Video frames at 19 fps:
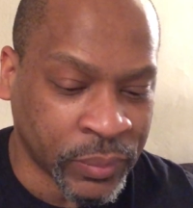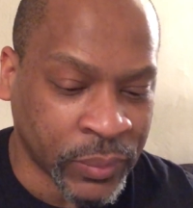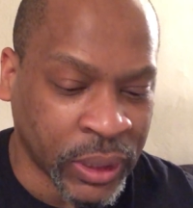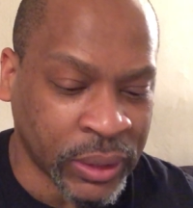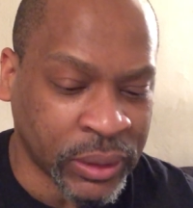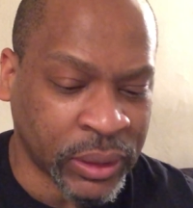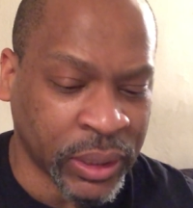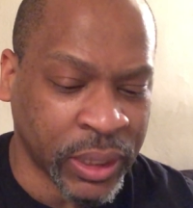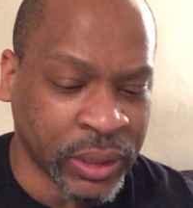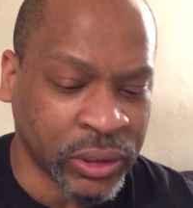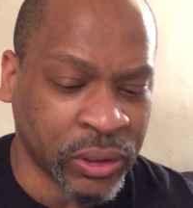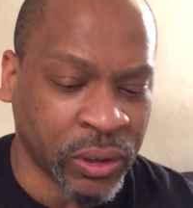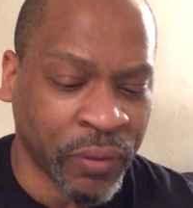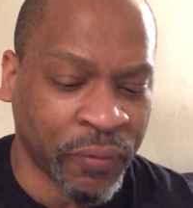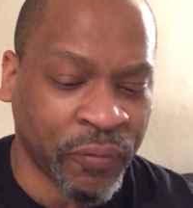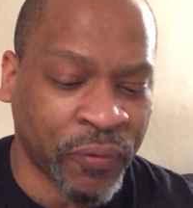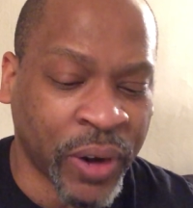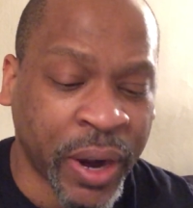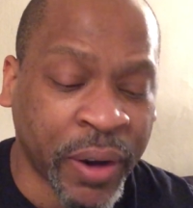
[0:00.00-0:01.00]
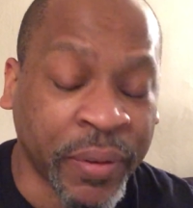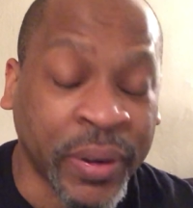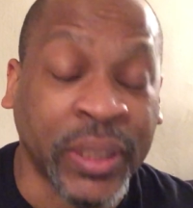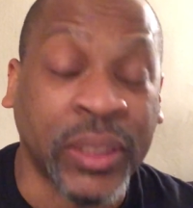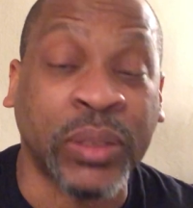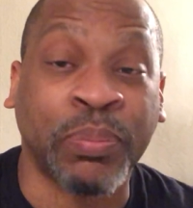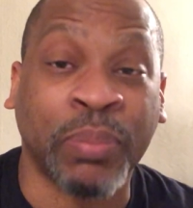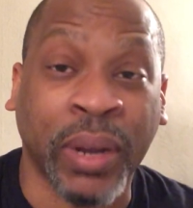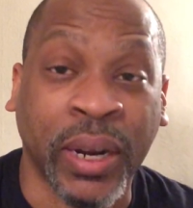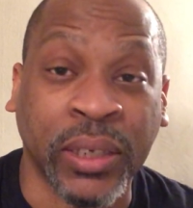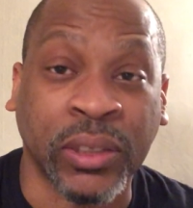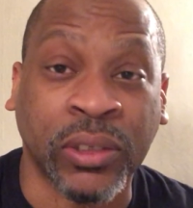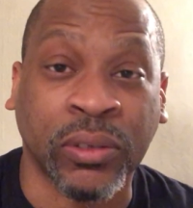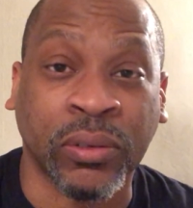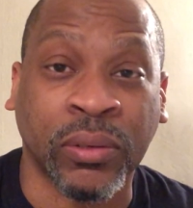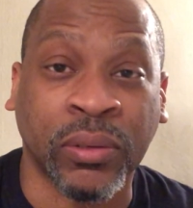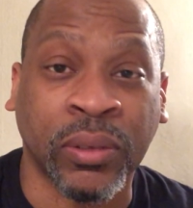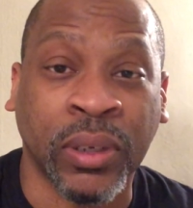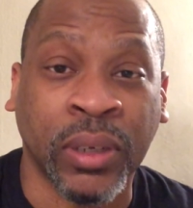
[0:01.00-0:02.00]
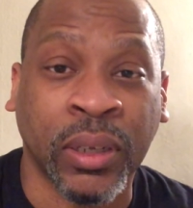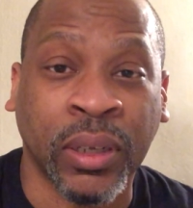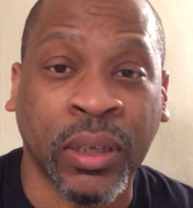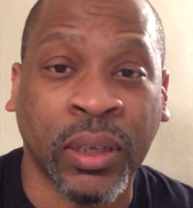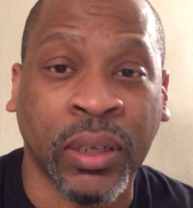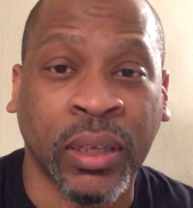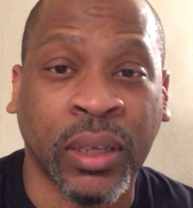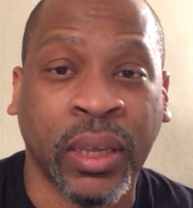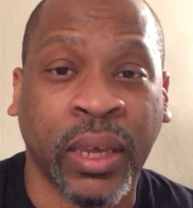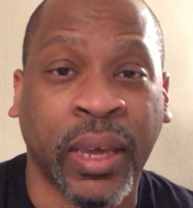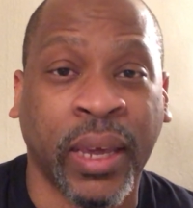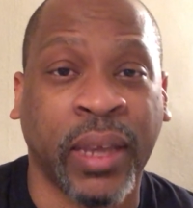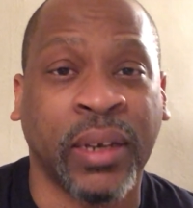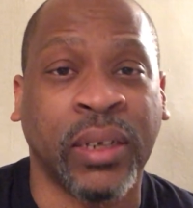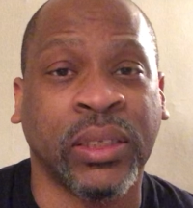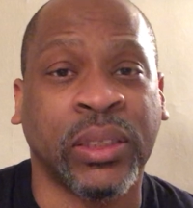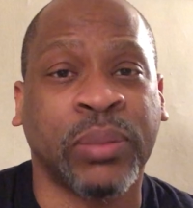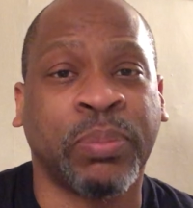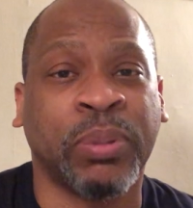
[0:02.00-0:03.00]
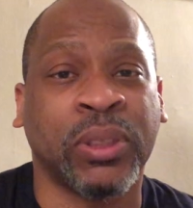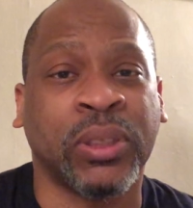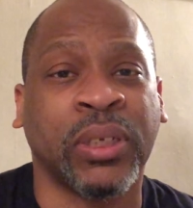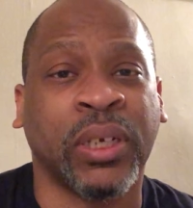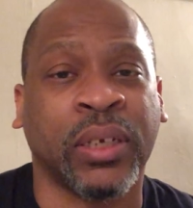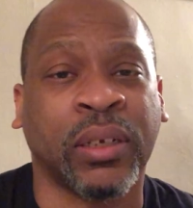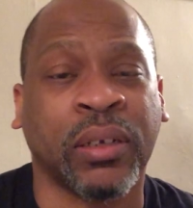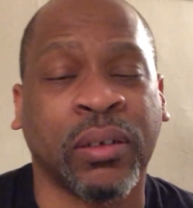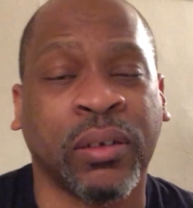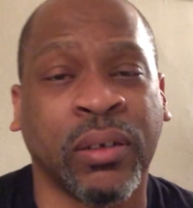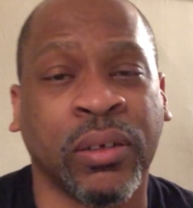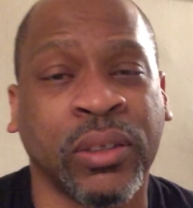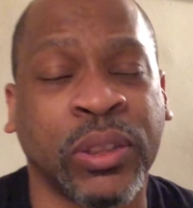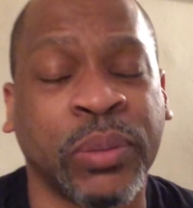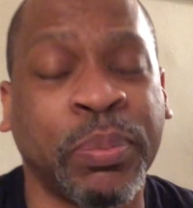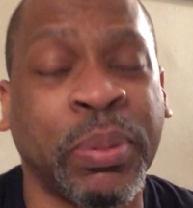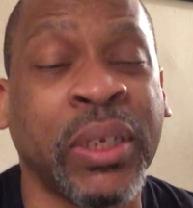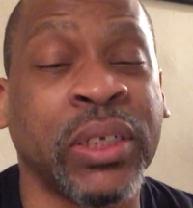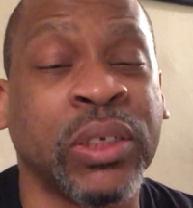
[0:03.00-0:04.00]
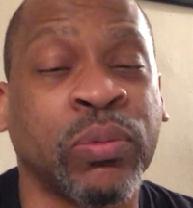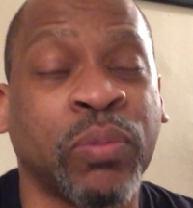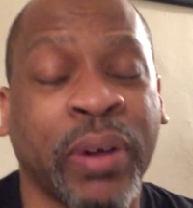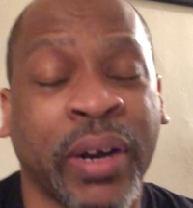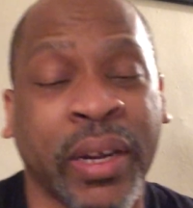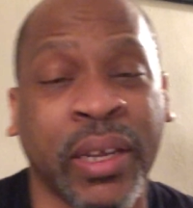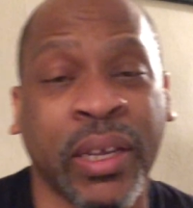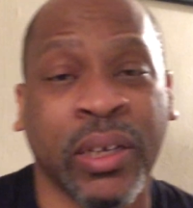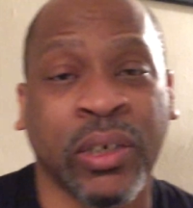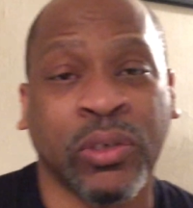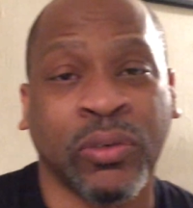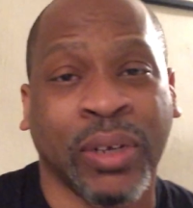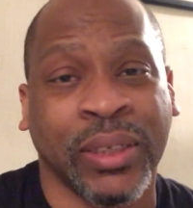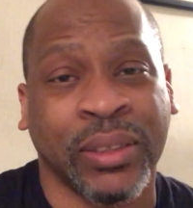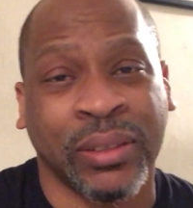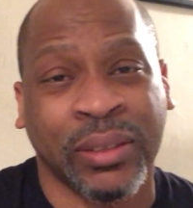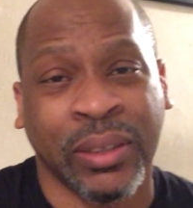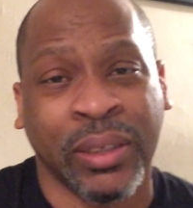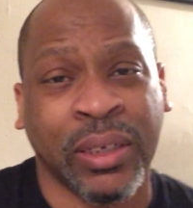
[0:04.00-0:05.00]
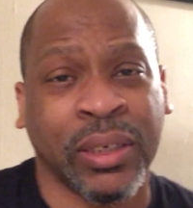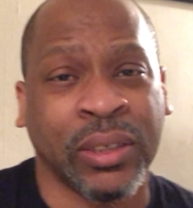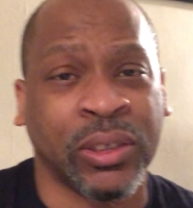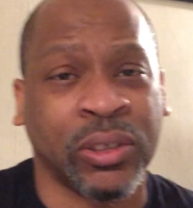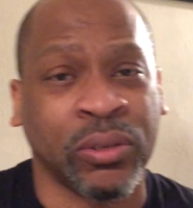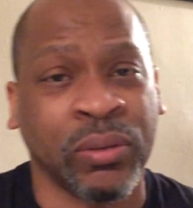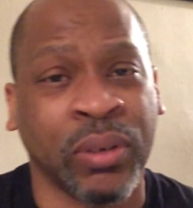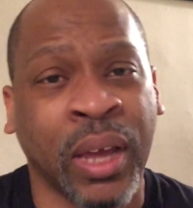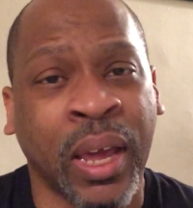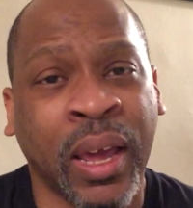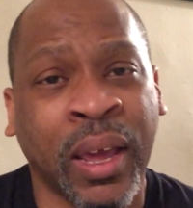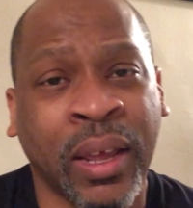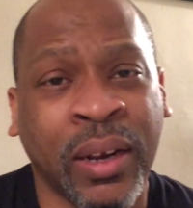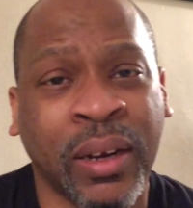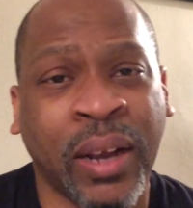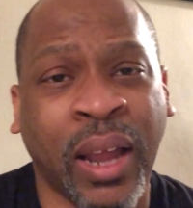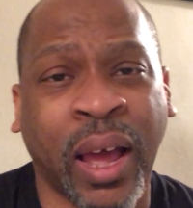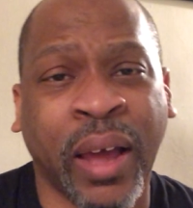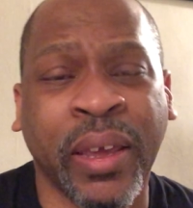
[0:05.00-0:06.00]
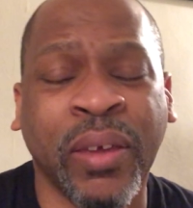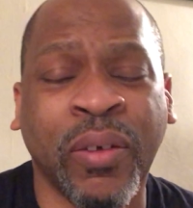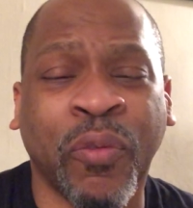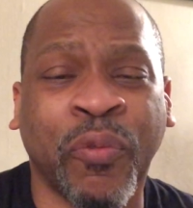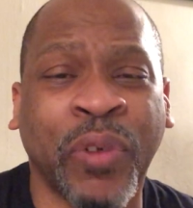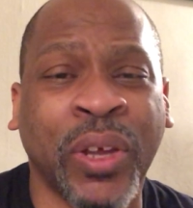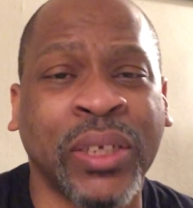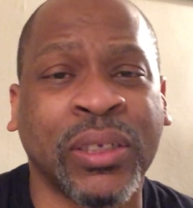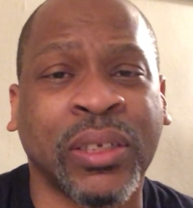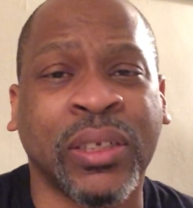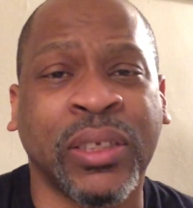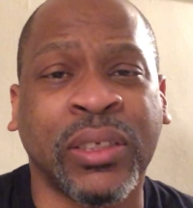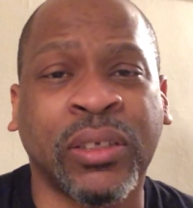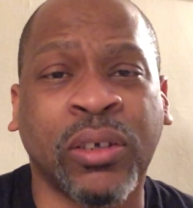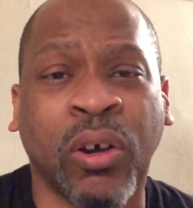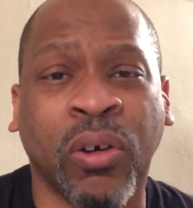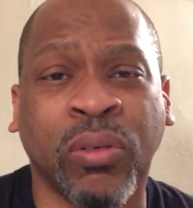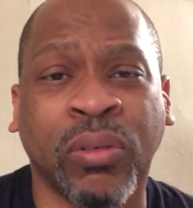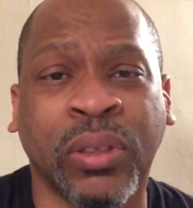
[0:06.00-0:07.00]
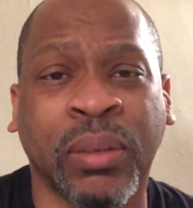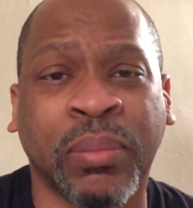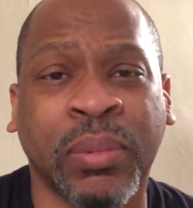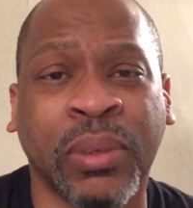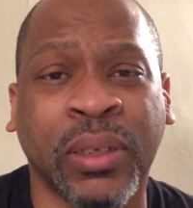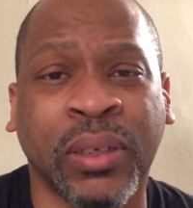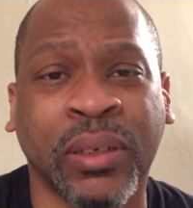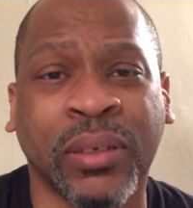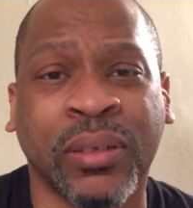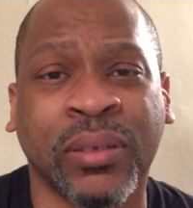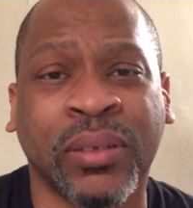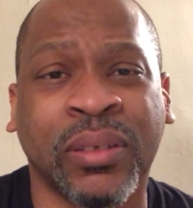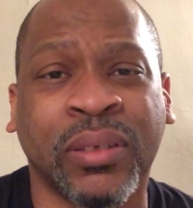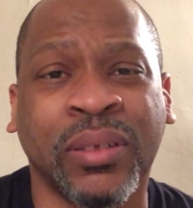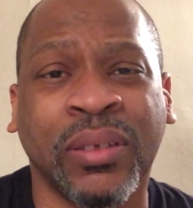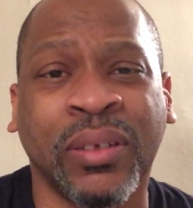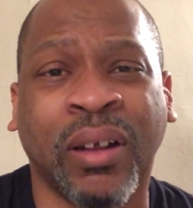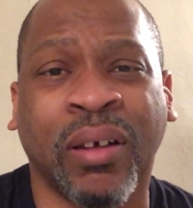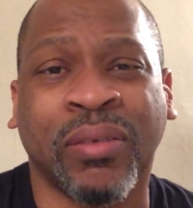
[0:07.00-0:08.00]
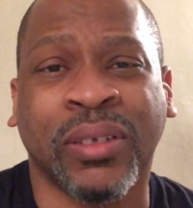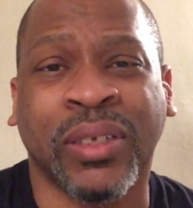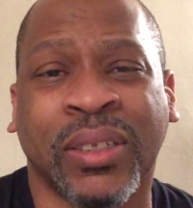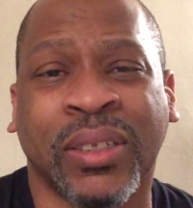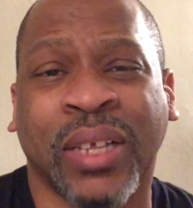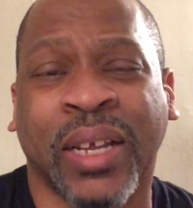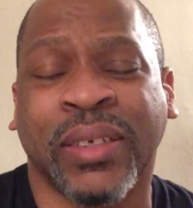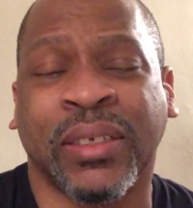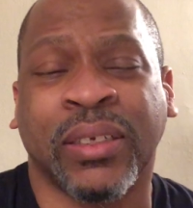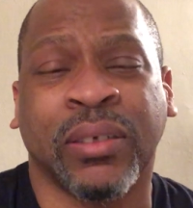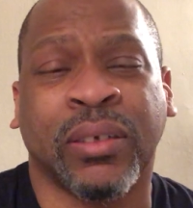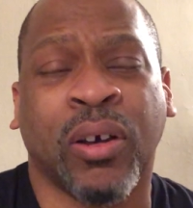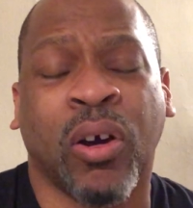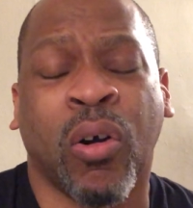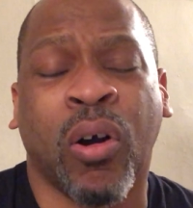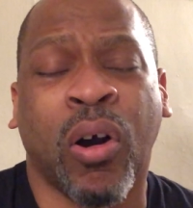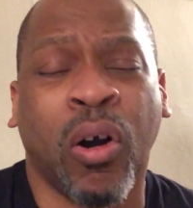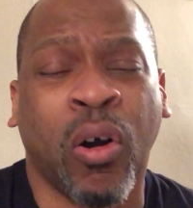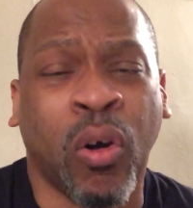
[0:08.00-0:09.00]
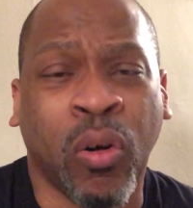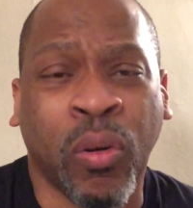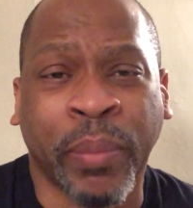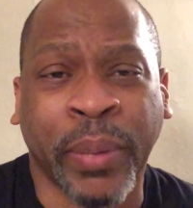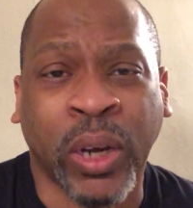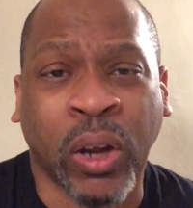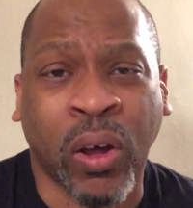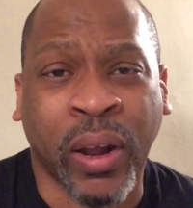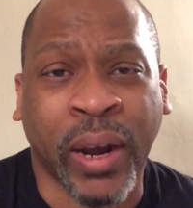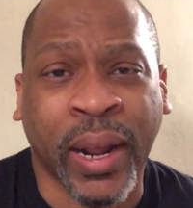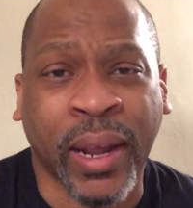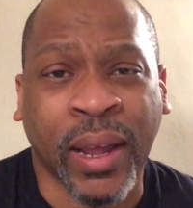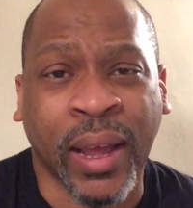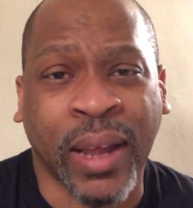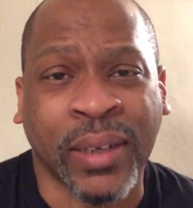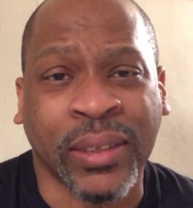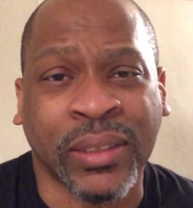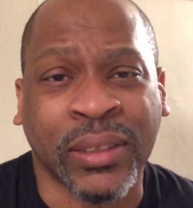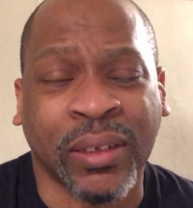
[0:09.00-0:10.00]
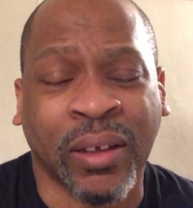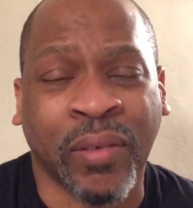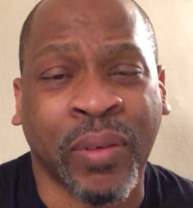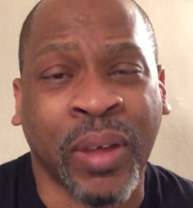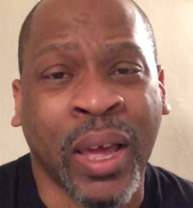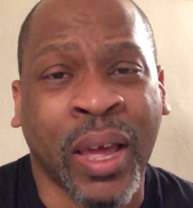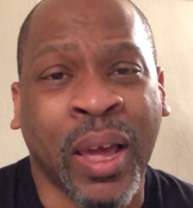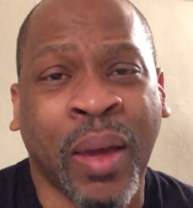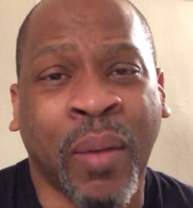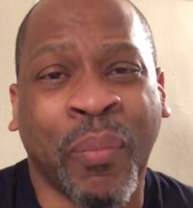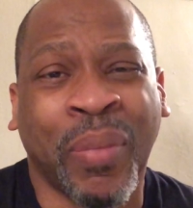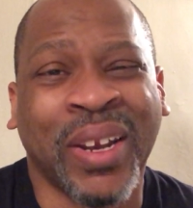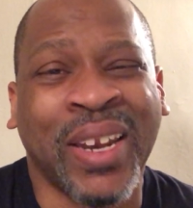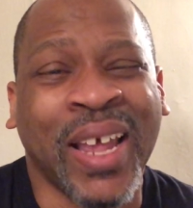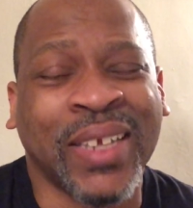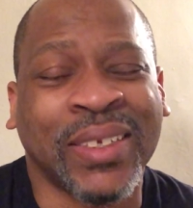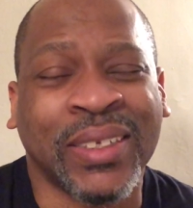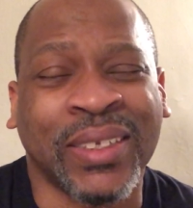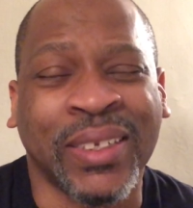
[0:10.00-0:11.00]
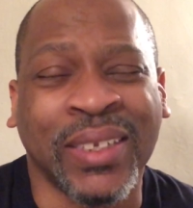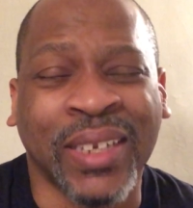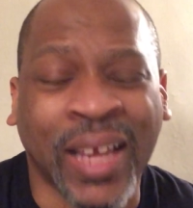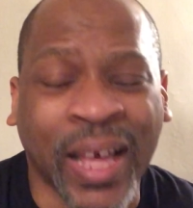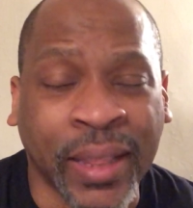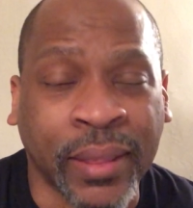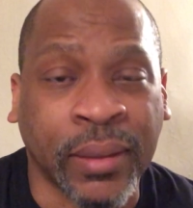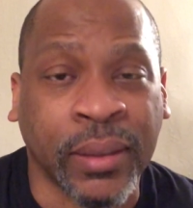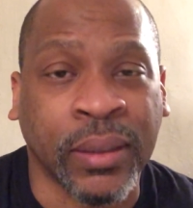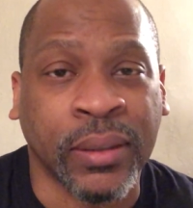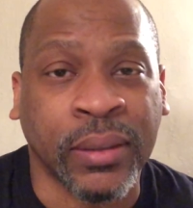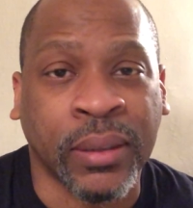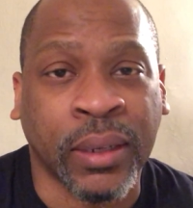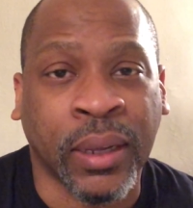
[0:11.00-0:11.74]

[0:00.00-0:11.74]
He said, "You're very special," in this particular speech where he addressed the issue. Now, he eventually told them to, you know, they should go home and all that kind of stuff. But that's nothing.